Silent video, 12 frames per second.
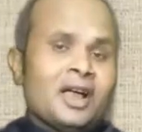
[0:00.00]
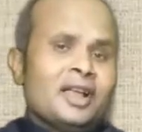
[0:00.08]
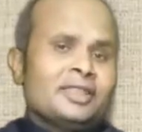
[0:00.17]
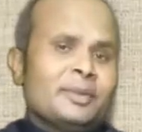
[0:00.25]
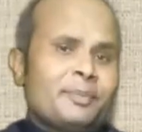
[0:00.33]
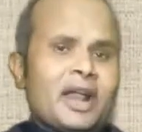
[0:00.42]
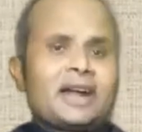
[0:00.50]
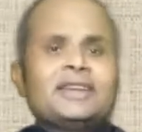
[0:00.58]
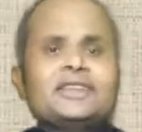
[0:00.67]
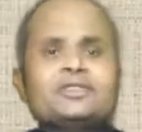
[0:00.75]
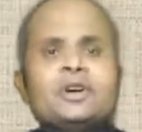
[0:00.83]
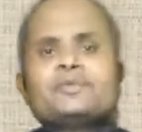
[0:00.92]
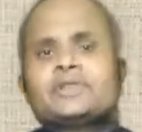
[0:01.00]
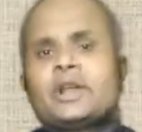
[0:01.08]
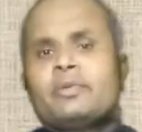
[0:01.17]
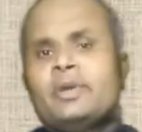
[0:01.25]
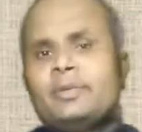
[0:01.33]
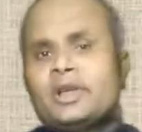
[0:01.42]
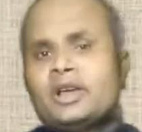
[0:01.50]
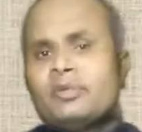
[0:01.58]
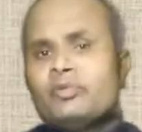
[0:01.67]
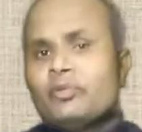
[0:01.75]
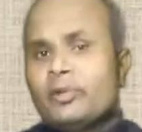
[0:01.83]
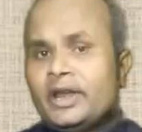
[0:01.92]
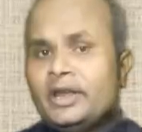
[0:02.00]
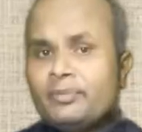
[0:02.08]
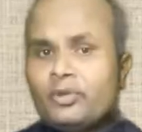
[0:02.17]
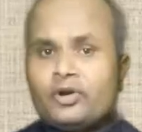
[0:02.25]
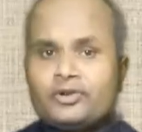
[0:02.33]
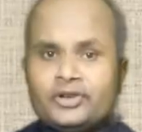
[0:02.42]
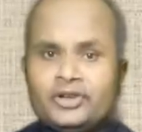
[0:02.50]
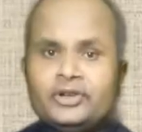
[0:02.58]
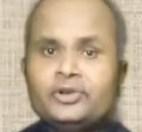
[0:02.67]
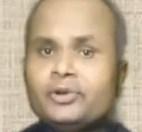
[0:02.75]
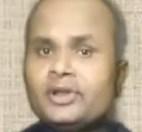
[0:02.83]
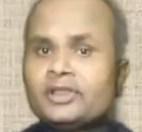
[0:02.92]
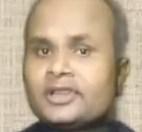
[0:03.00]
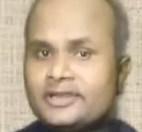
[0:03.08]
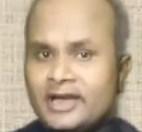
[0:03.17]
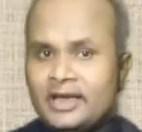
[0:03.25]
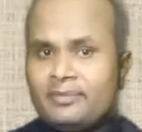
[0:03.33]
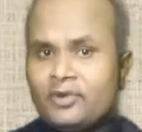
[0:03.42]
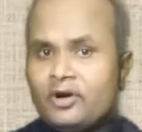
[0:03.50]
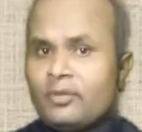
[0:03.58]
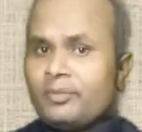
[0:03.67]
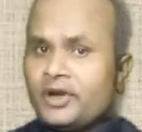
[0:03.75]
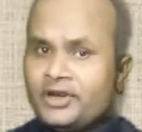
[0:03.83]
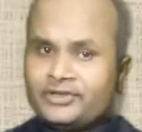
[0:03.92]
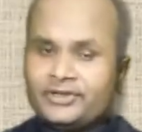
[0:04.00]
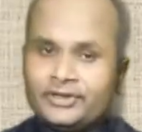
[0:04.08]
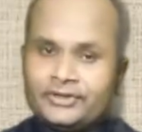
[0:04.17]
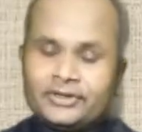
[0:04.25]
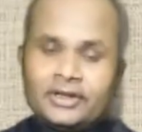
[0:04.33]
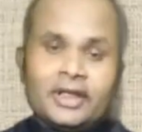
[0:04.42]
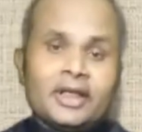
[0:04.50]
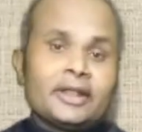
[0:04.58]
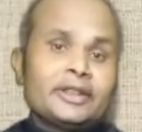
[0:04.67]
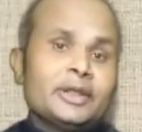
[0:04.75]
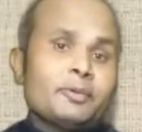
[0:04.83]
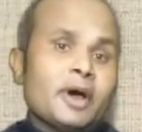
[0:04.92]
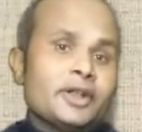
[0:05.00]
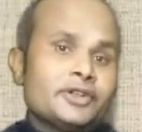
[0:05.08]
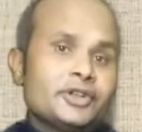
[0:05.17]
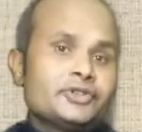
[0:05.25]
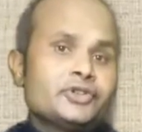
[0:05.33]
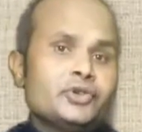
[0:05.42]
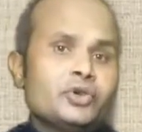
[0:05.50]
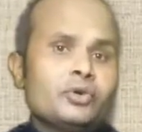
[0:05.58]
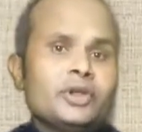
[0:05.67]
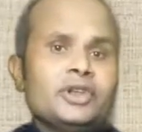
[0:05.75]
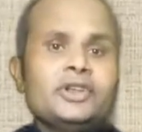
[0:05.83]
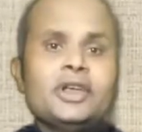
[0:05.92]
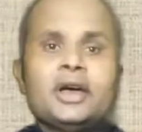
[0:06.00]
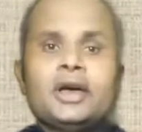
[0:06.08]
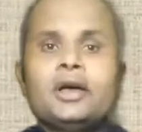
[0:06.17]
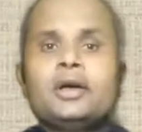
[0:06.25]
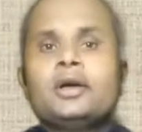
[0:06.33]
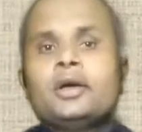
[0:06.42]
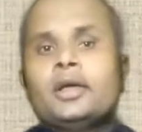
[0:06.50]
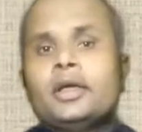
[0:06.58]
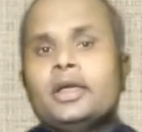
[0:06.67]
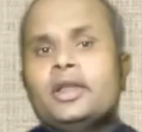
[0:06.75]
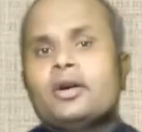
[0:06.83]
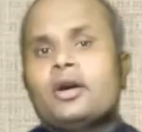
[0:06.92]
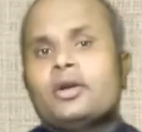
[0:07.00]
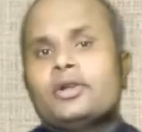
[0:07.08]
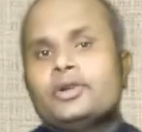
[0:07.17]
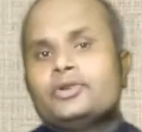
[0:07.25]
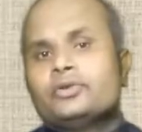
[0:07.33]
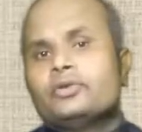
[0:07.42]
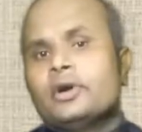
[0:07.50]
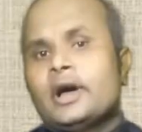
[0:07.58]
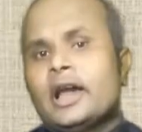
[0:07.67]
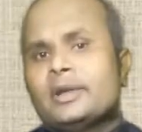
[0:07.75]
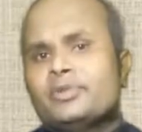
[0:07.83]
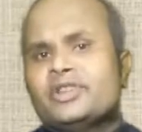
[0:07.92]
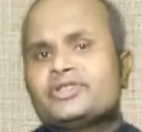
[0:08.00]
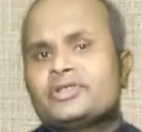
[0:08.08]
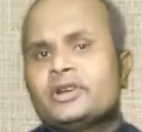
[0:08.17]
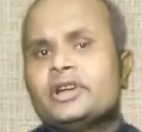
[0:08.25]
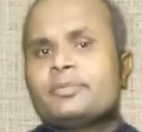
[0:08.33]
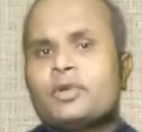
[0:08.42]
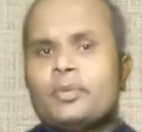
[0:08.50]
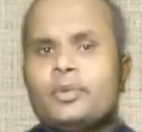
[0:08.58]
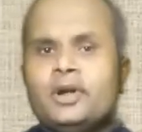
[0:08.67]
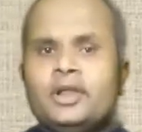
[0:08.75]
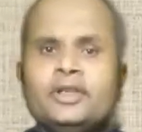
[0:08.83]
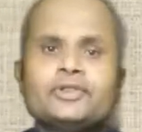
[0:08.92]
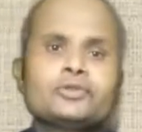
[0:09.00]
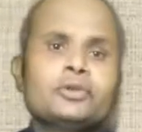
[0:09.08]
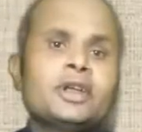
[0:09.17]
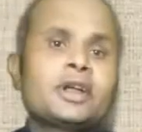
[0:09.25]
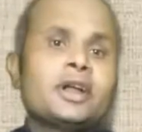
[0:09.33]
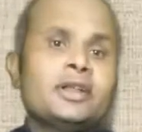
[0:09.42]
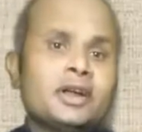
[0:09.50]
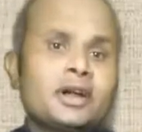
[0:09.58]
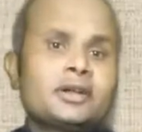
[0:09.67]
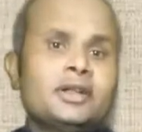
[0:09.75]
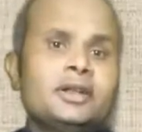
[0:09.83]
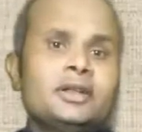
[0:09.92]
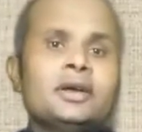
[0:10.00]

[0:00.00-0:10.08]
The practice of survey became very important during the time of Britishers. They wanted to know India in order to administer it properly, so they conducted